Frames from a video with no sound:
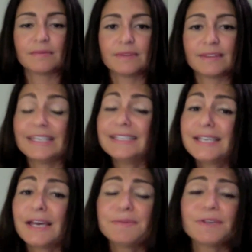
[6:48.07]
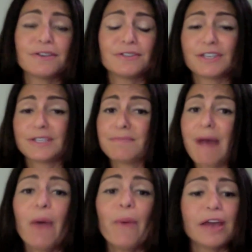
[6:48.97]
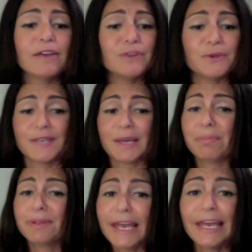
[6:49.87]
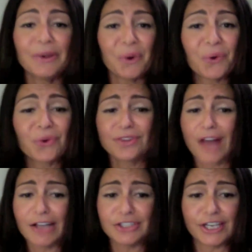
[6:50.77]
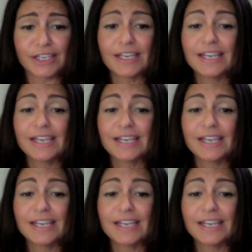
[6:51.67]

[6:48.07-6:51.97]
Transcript: These tips are just my way of using plain old logic